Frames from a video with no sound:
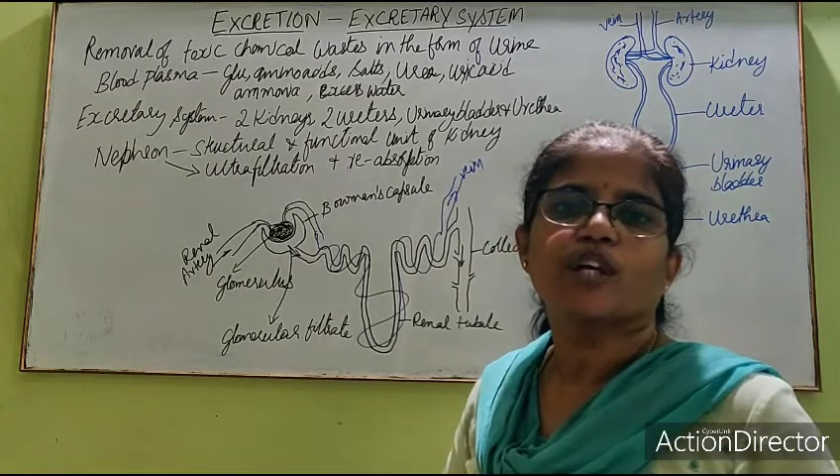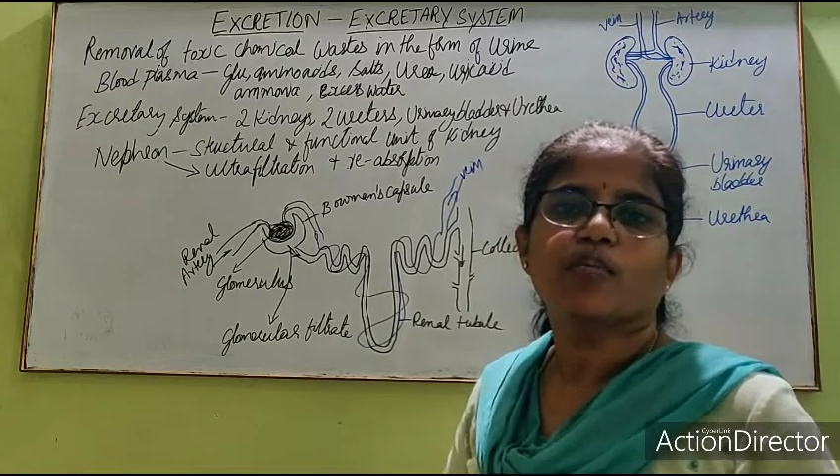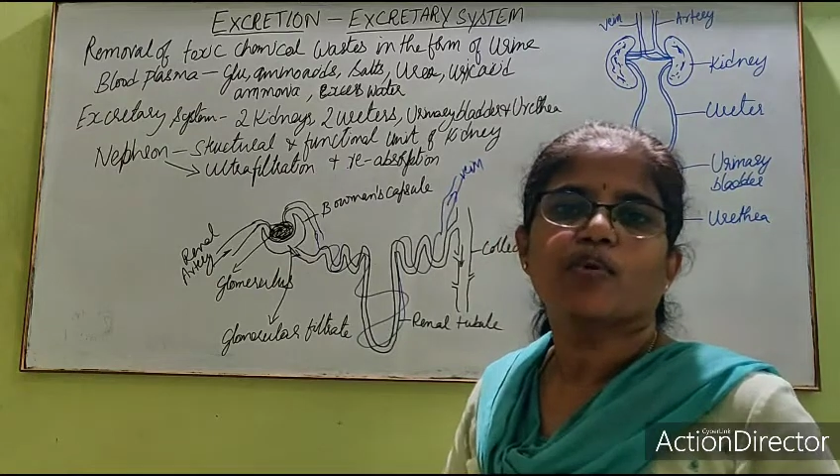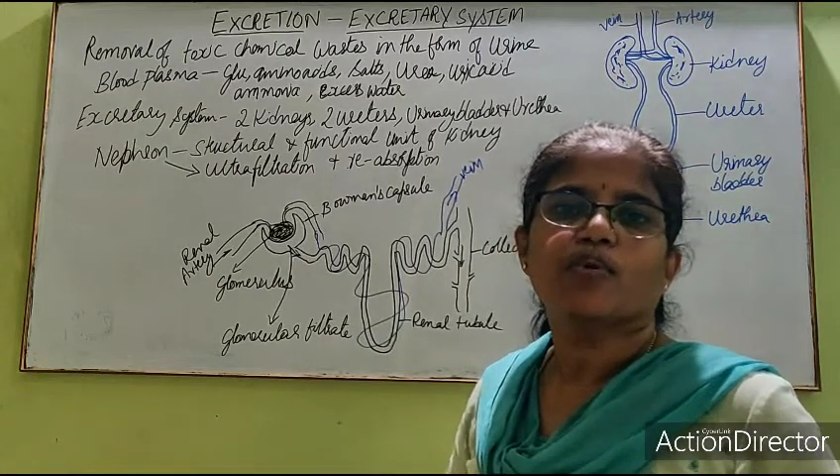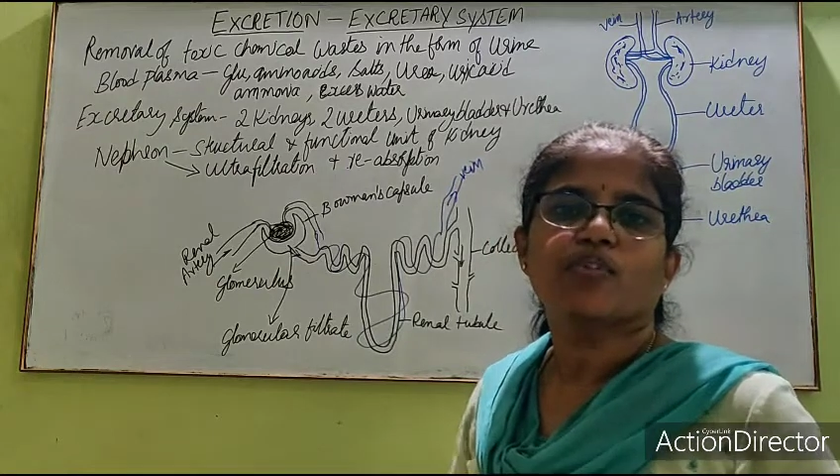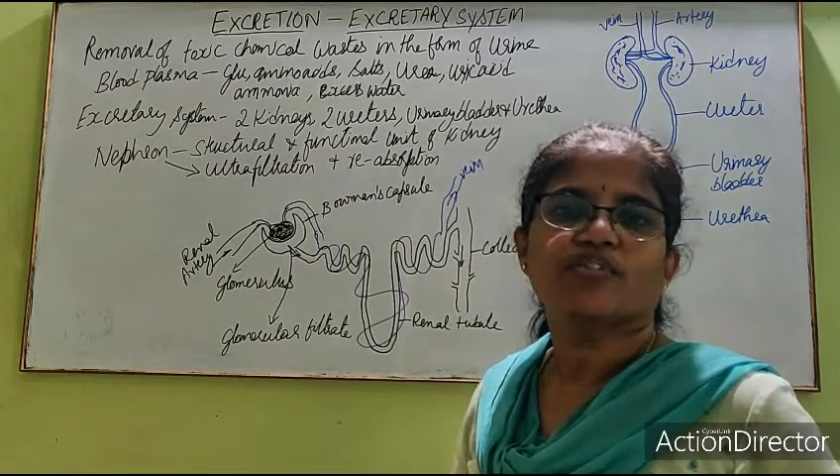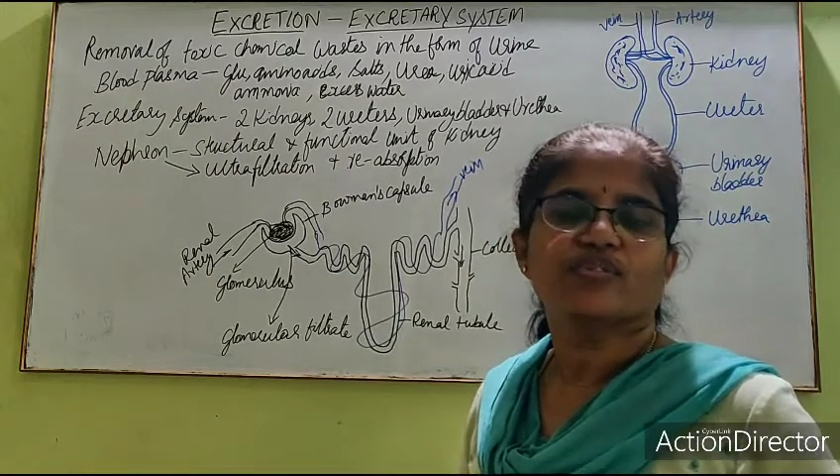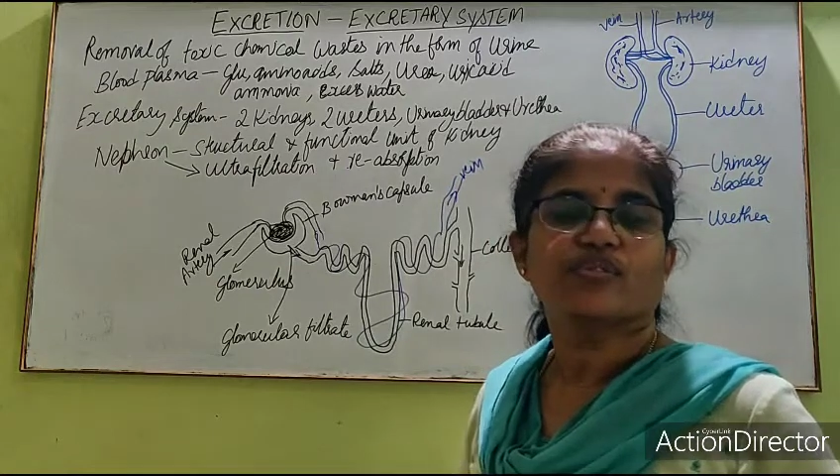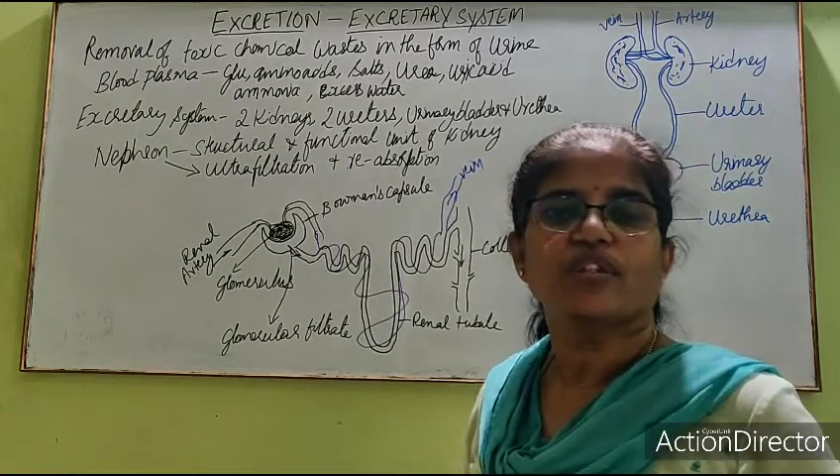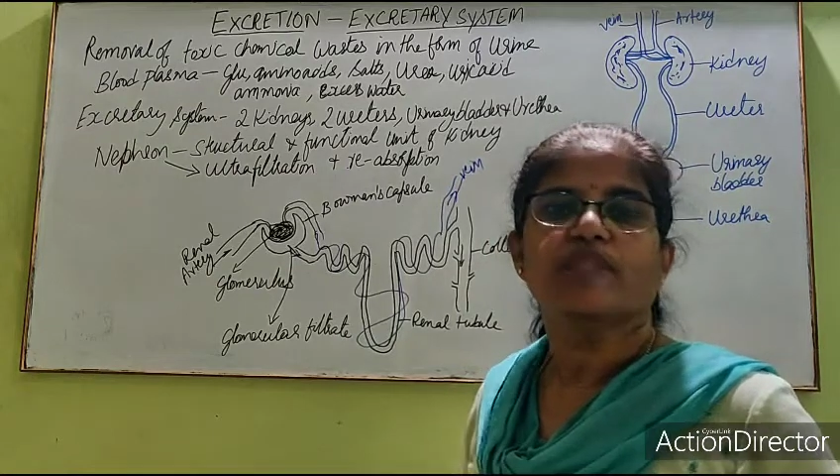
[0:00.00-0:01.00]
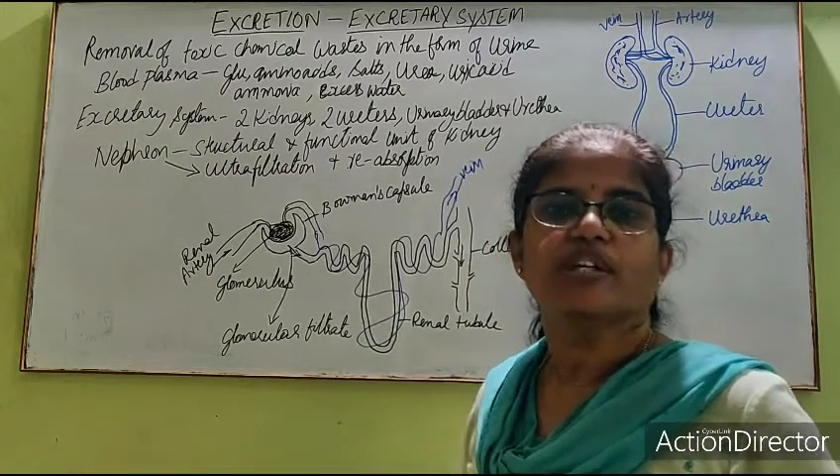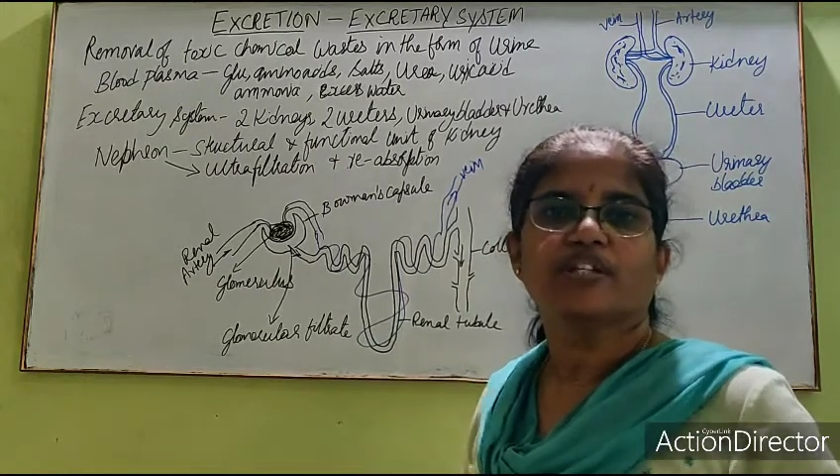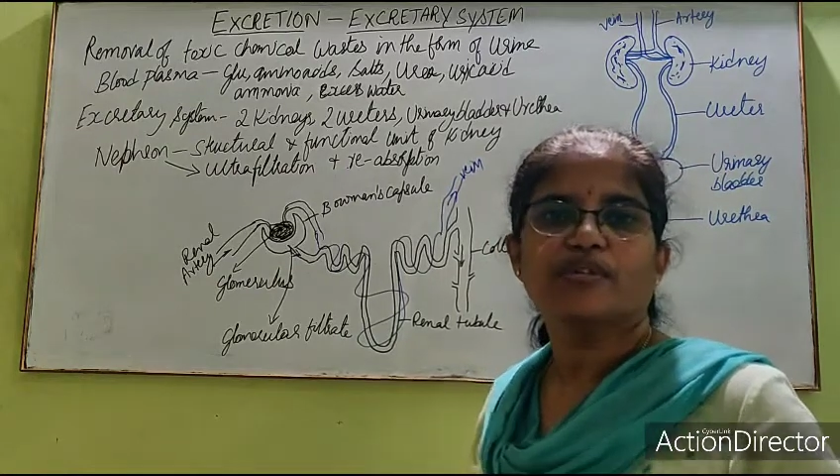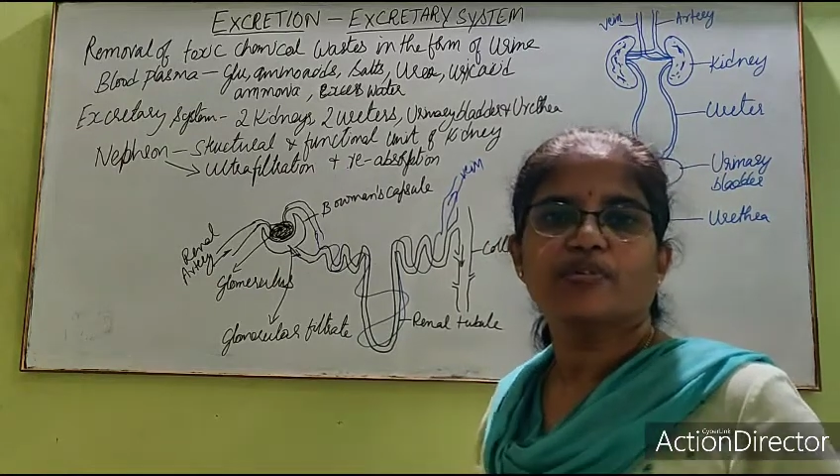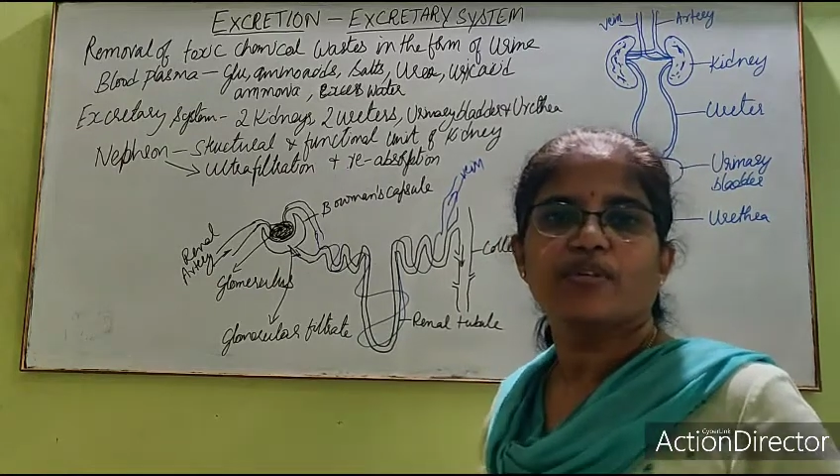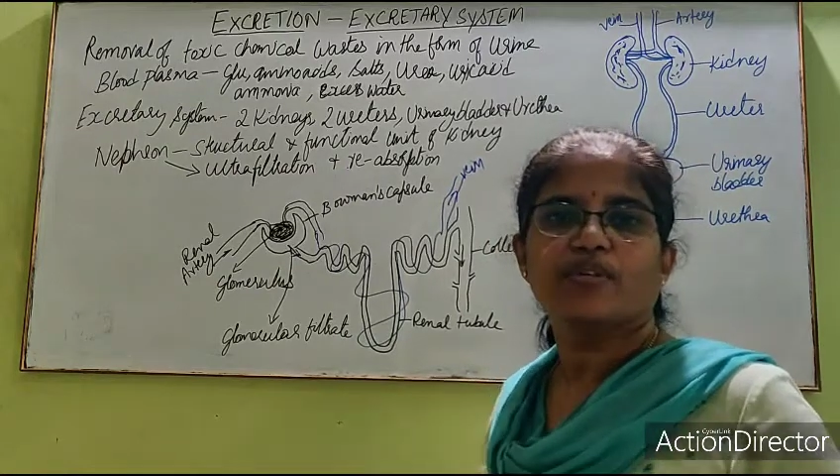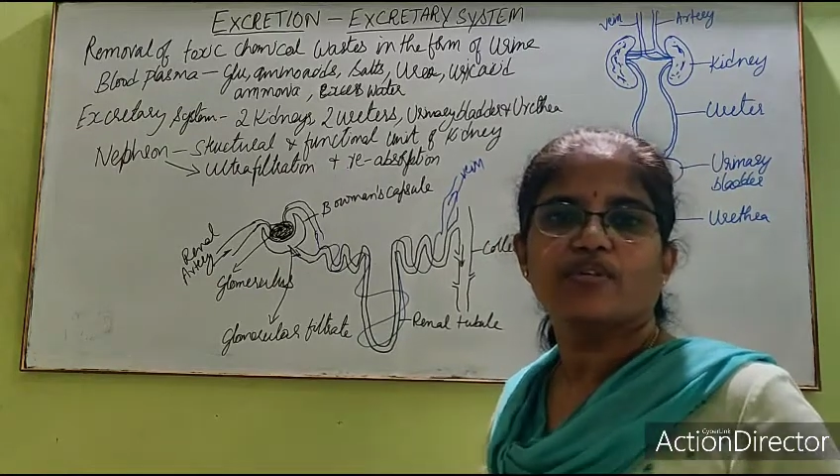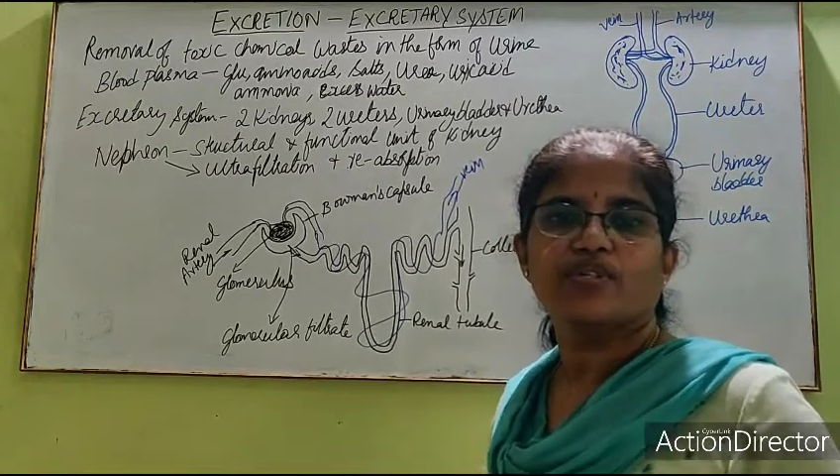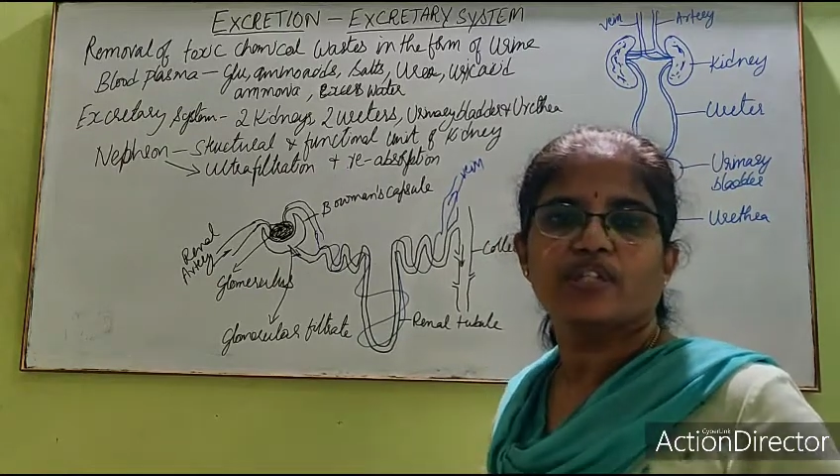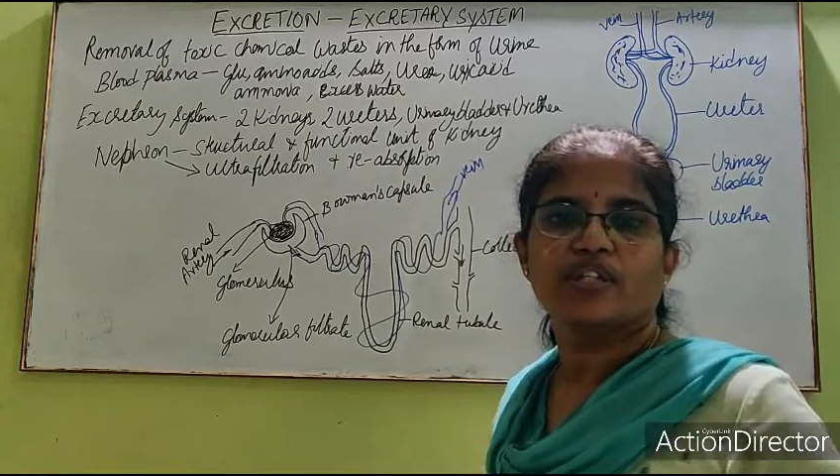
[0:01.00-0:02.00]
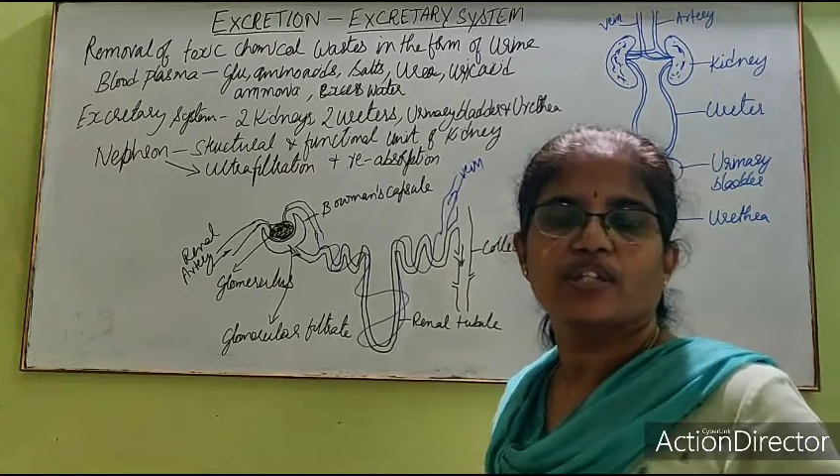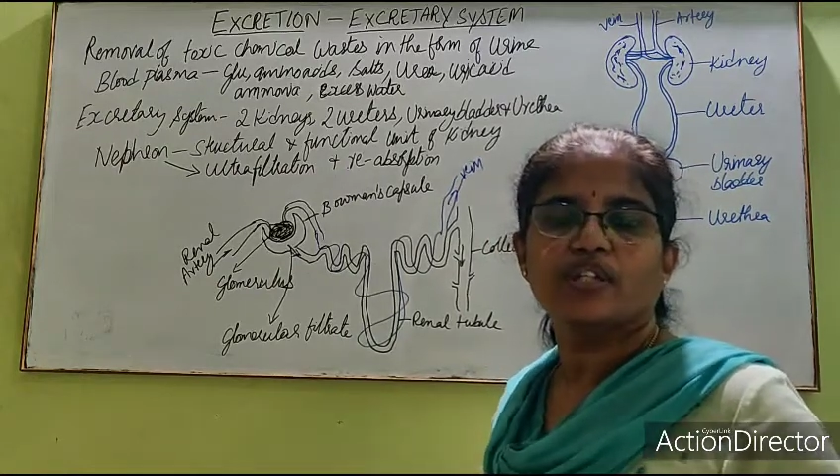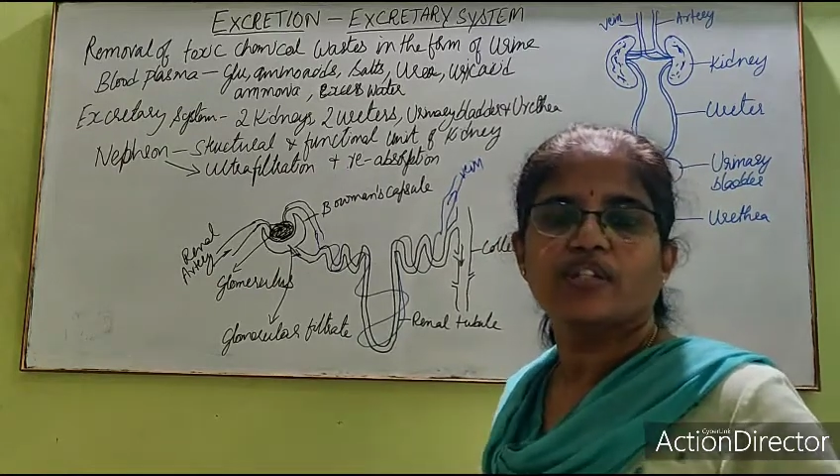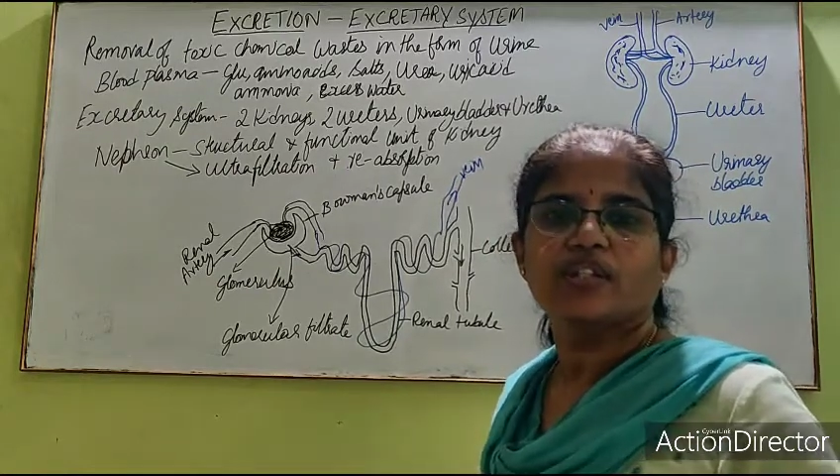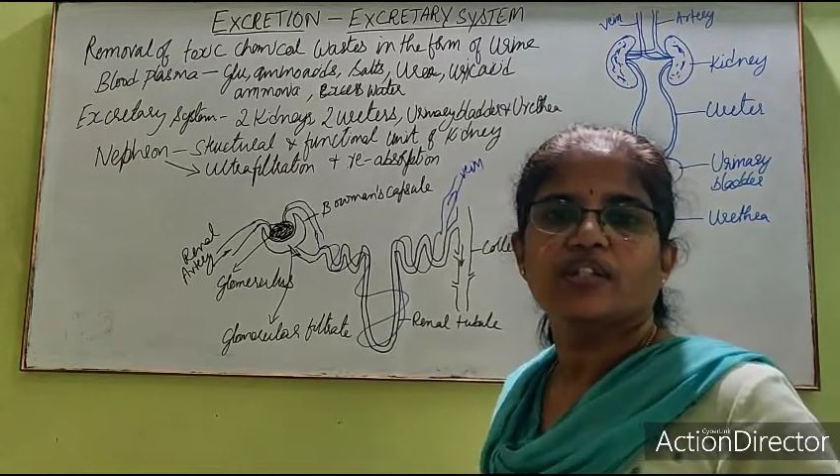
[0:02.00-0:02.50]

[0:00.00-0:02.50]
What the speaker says: the amount of urine that is produced in the